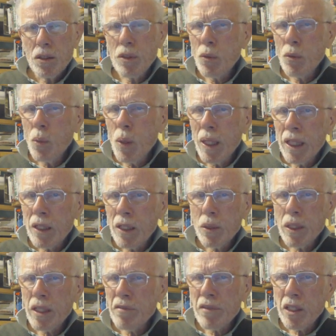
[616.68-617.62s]
So in a way,
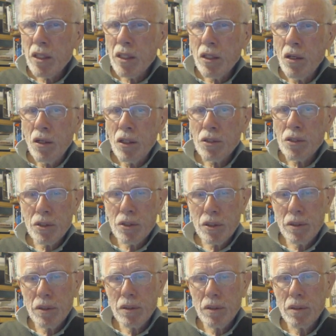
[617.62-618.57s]
whatever the
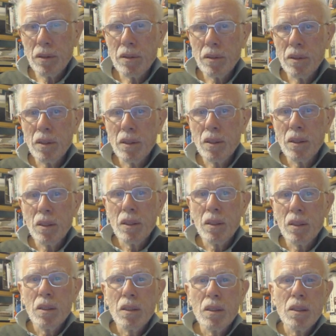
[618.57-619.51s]
cost,
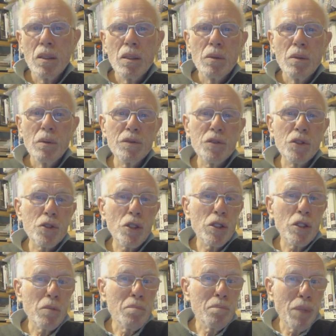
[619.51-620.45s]
we just
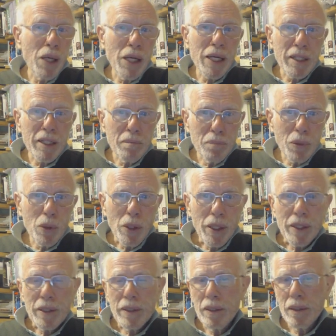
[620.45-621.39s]
got to bite the
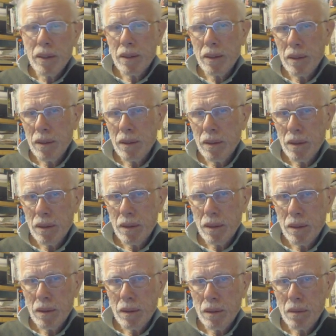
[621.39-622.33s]
bullet,
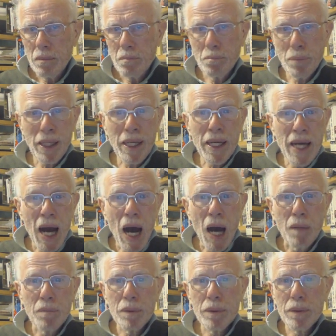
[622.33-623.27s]
pay
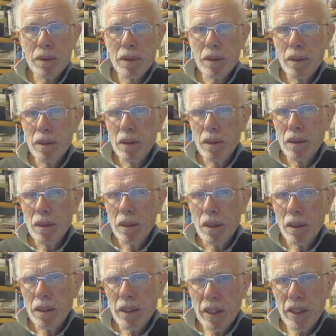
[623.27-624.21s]
up,
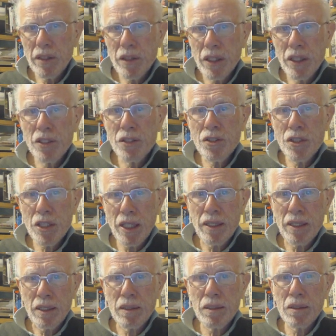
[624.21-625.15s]
and get these
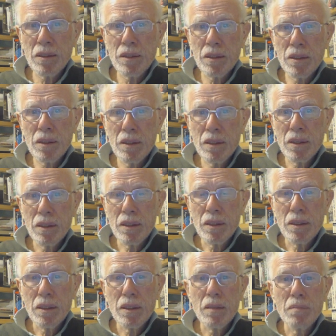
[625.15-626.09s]
tunnels
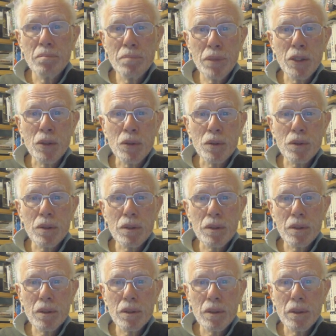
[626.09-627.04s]
built
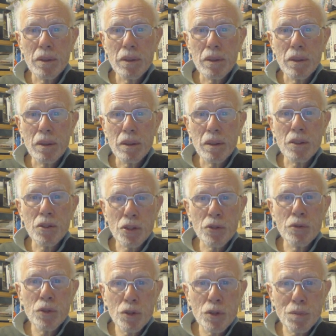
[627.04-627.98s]
as
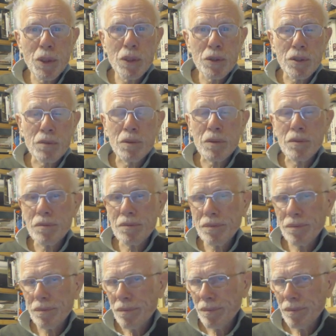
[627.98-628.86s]
soon as possible.